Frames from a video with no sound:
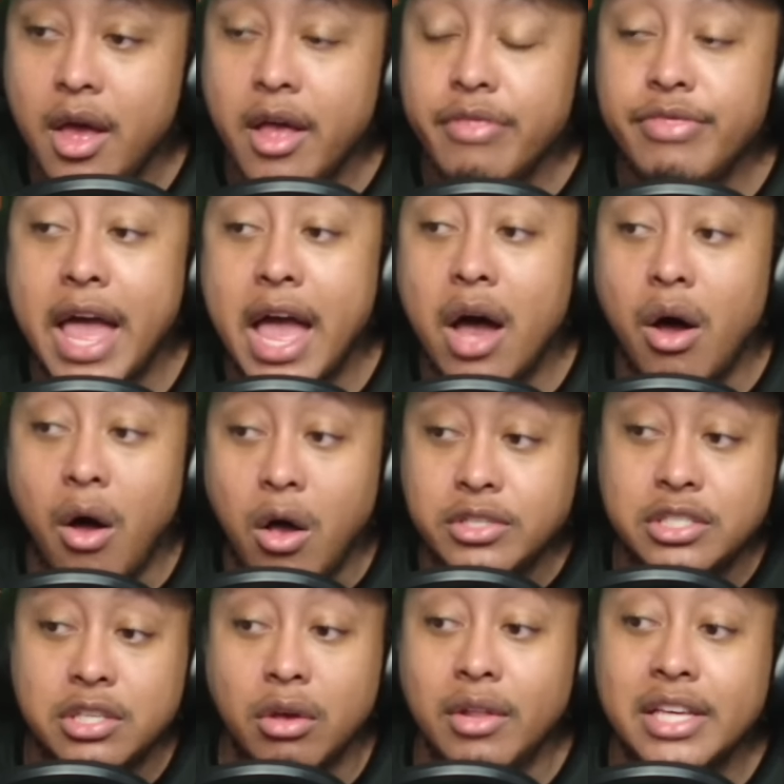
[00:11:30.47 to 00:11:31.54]
Now,
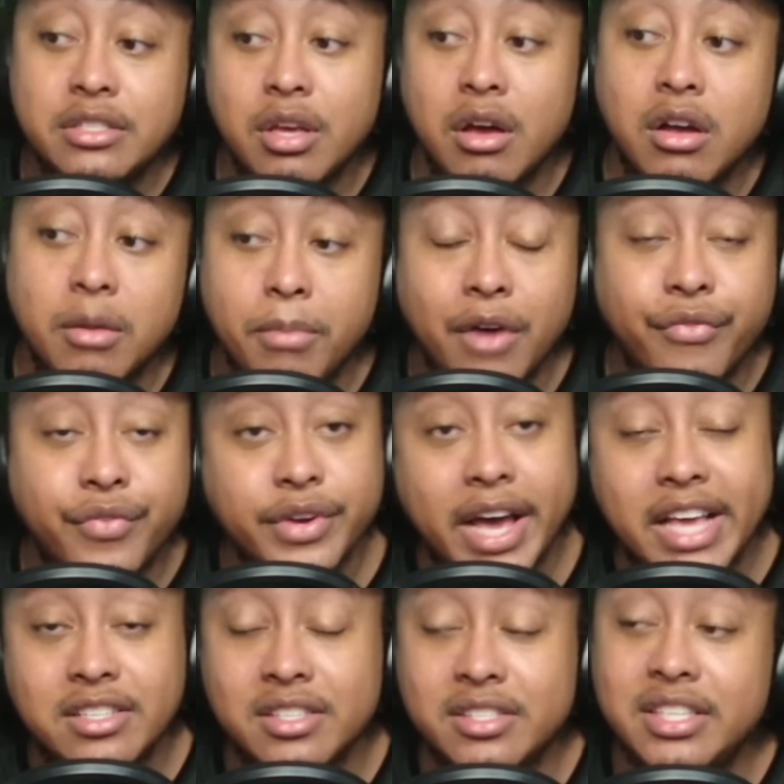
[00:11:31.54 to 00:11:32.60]
also, let's talk about free
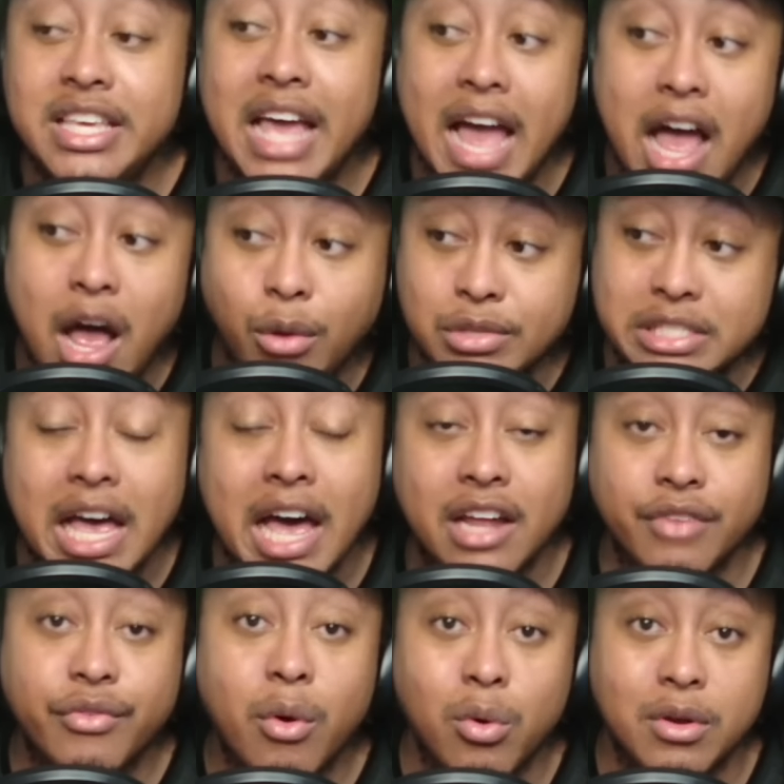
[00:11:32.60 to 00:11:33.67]
agency outside
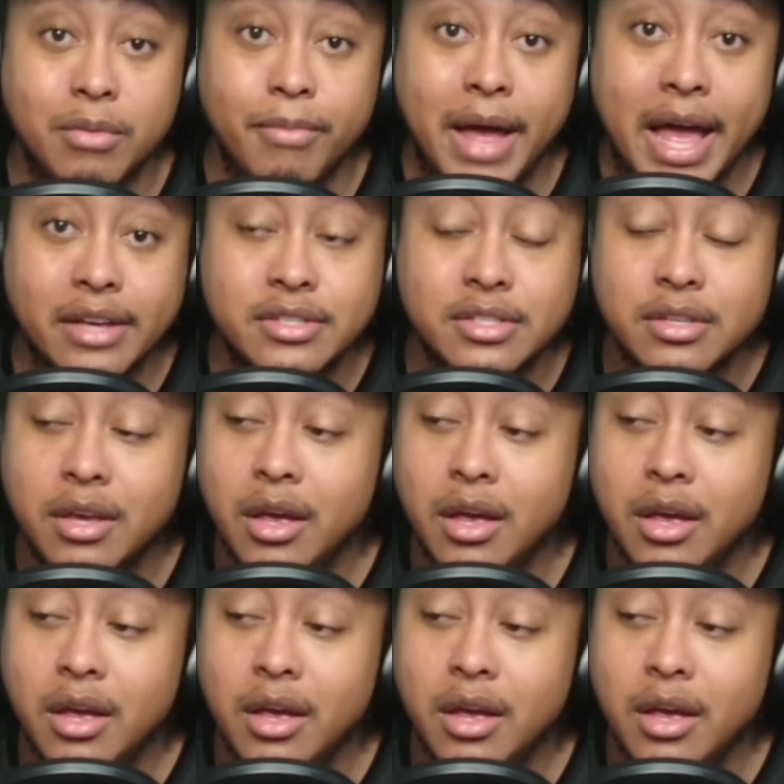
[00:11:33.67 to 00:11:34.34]
of quarterbacks.